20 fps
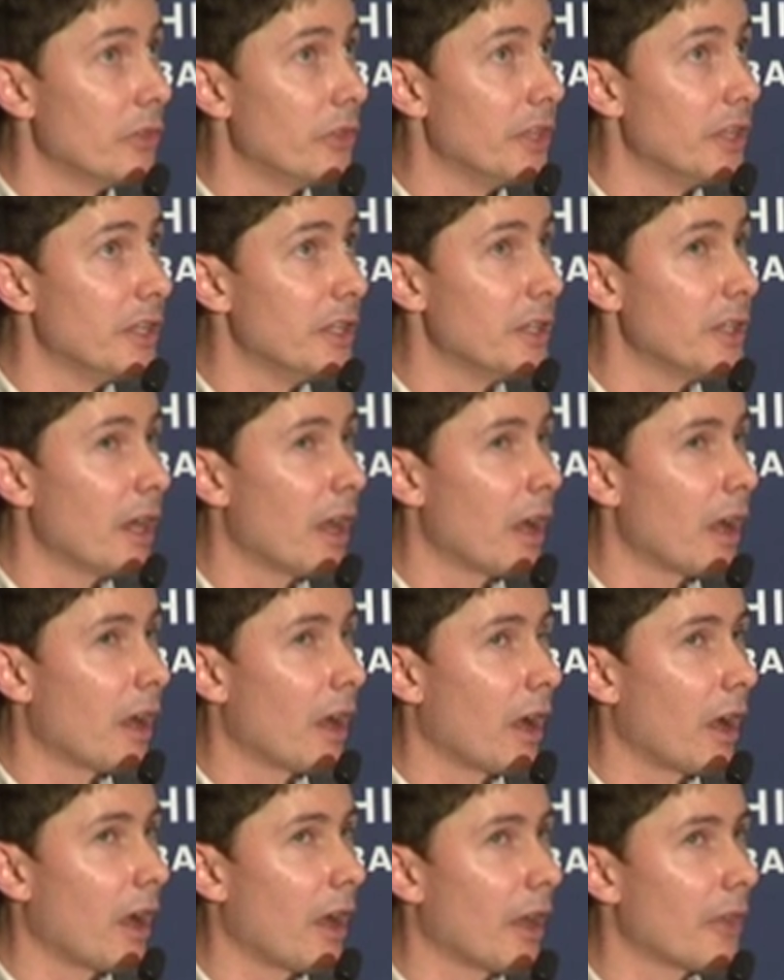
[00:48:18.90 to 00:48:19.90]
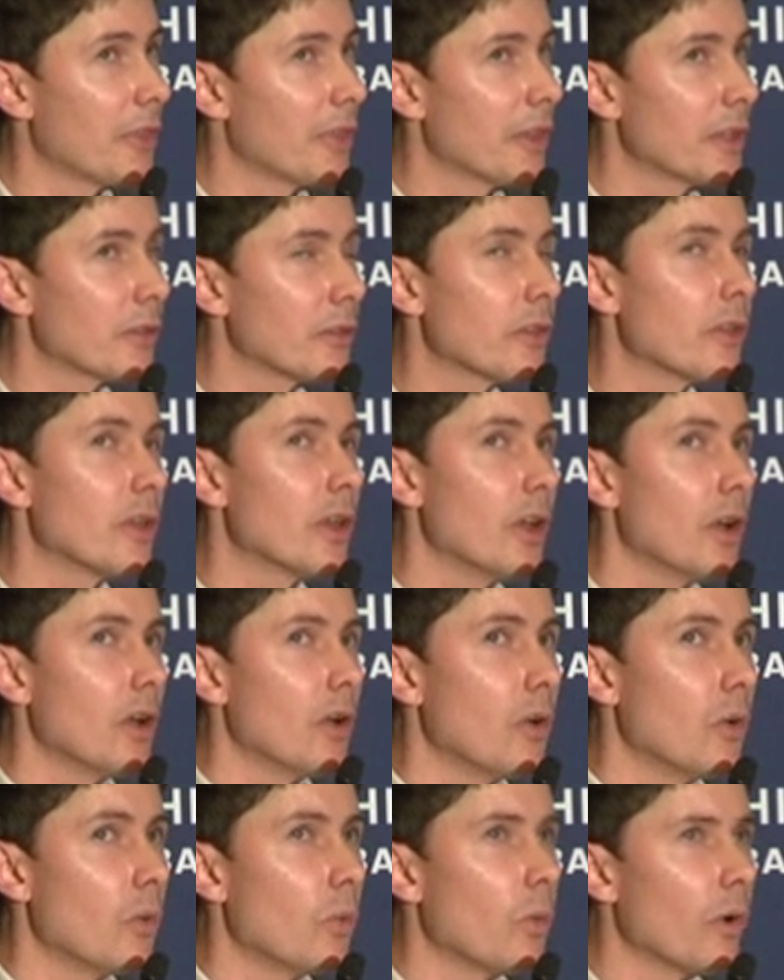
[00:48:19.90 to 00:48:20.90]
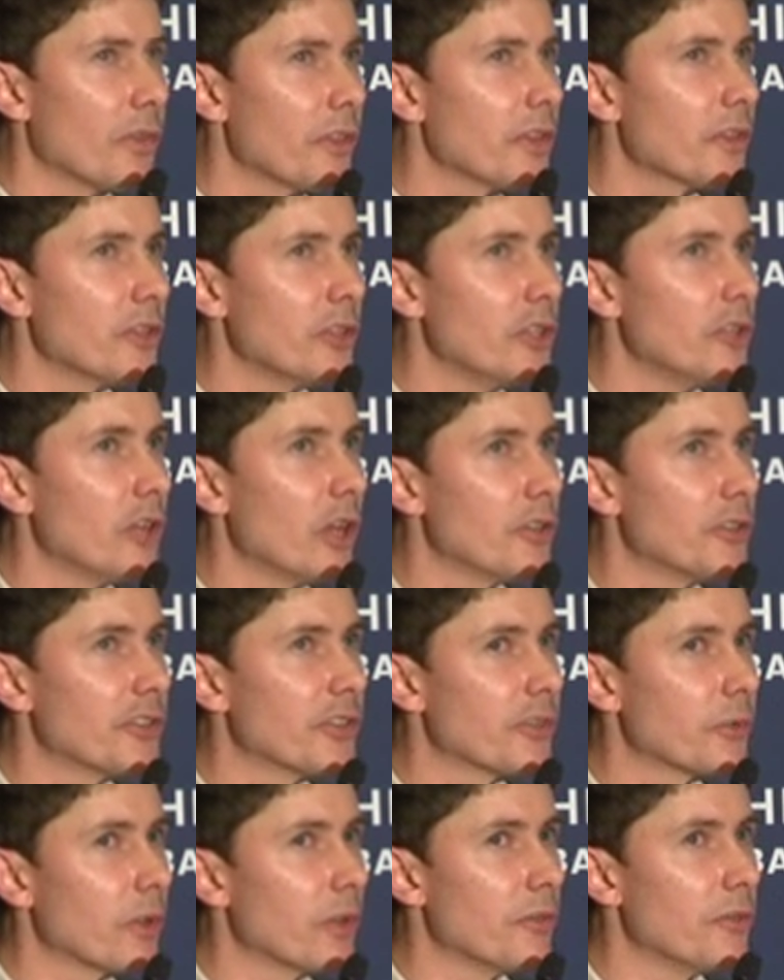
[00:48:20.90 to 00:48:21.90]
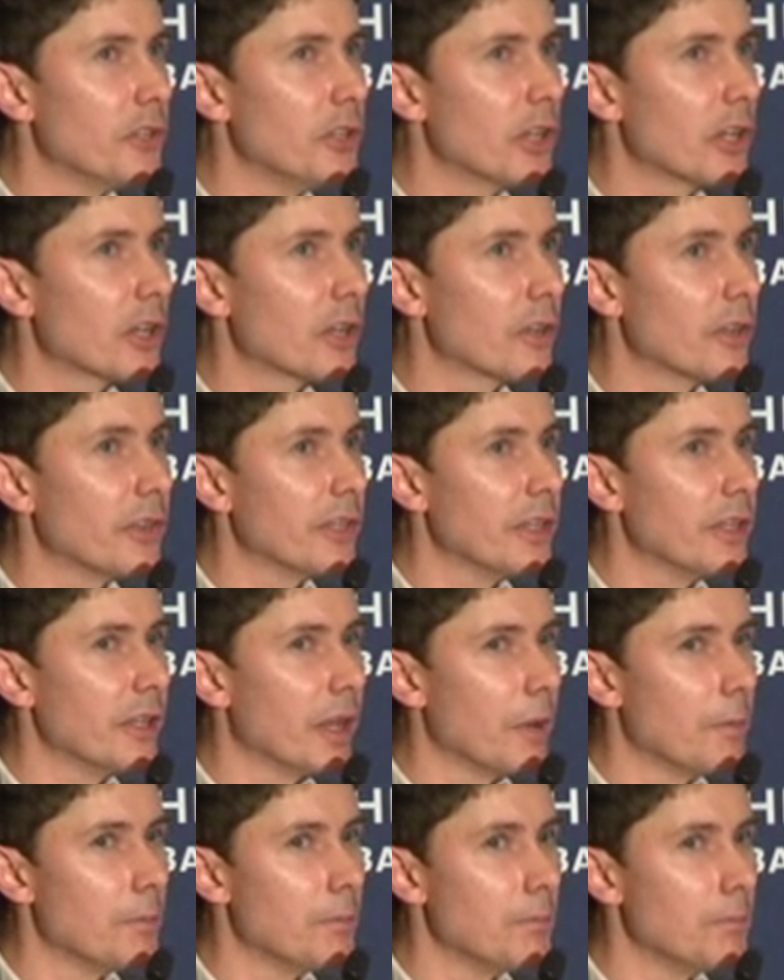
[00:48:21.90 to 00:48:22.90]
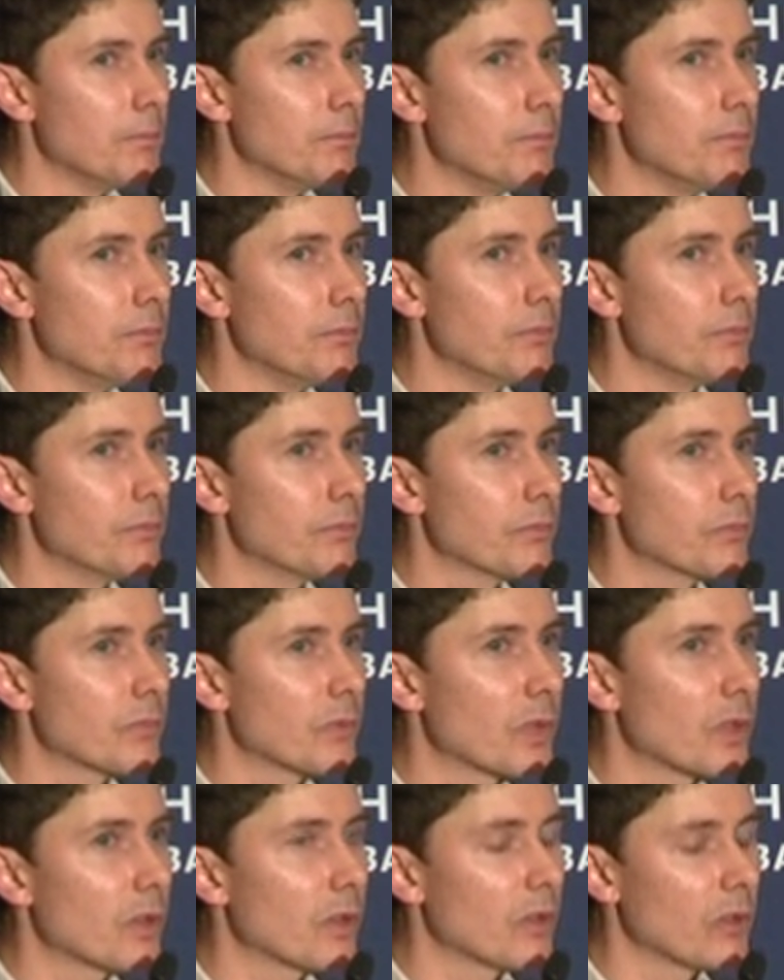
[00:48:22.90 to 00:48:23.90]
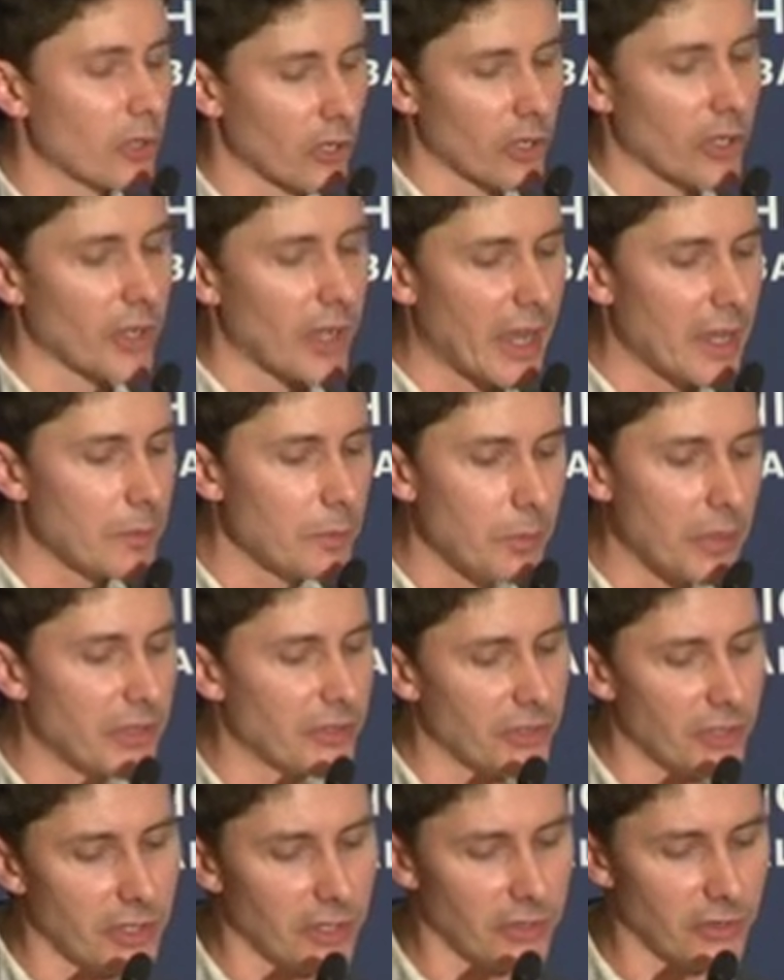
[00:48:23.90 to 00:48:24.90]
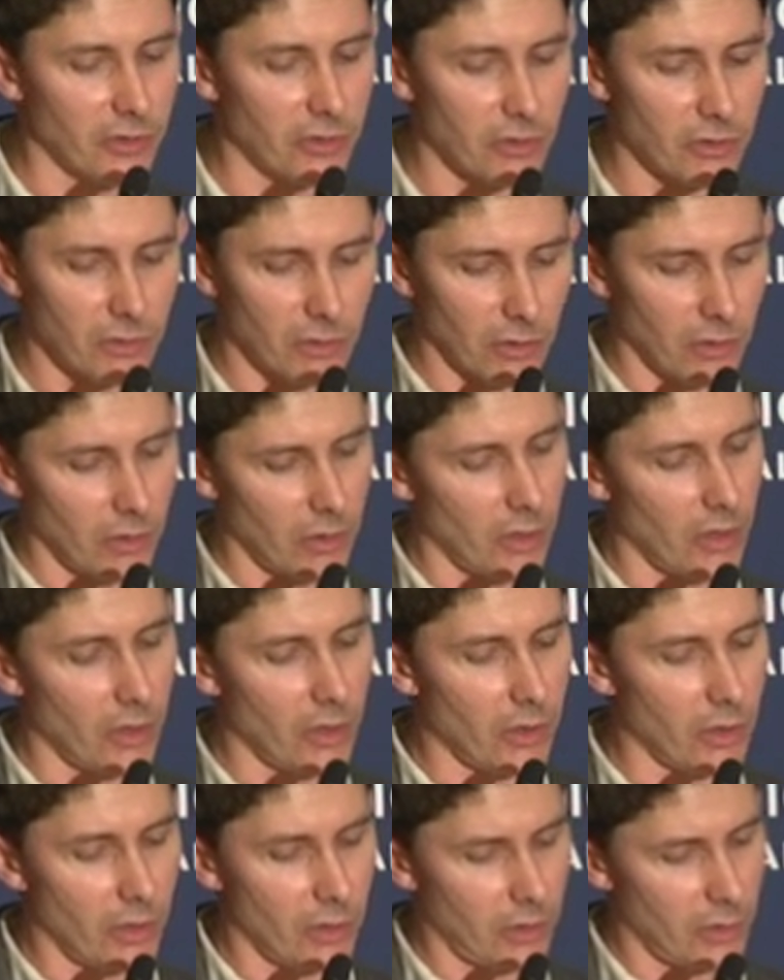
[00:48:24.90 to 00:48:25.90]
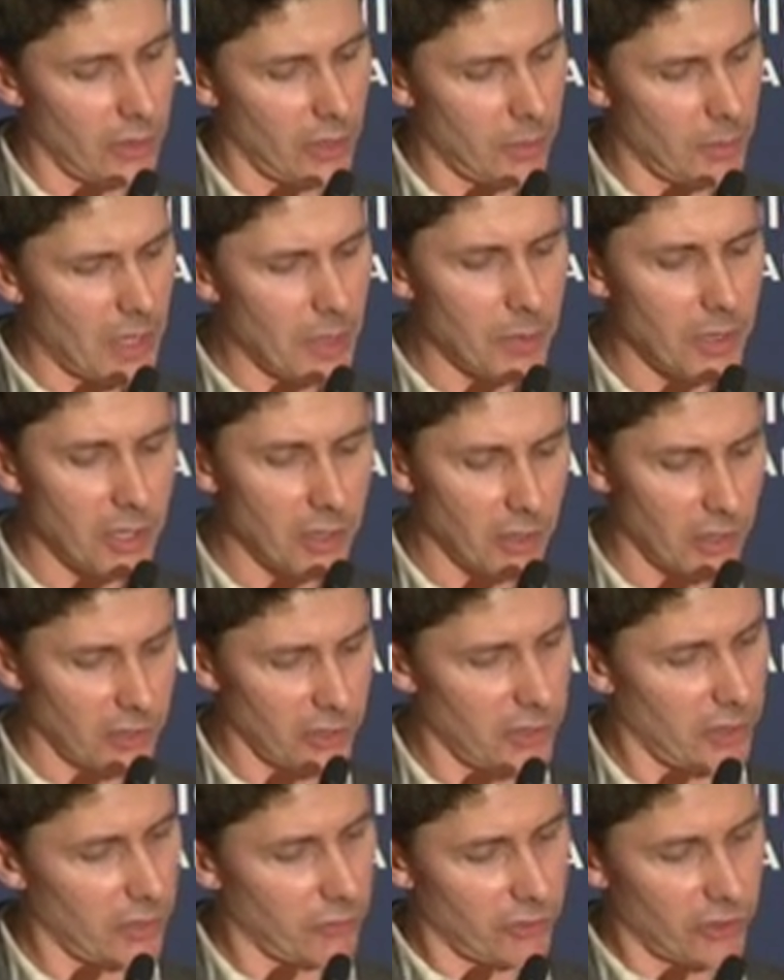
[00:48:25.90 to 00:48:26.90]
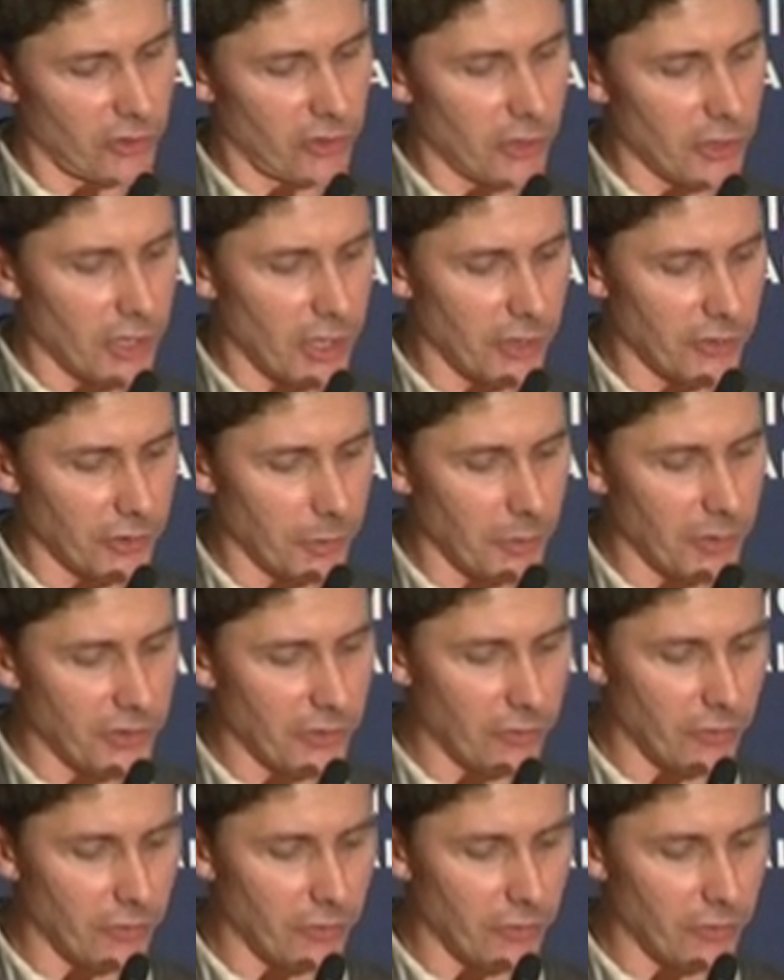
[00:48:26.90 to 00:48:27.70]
I think one thing that you notice, if you look at the cocaine business, and there may be, actually, I was just looking at some of this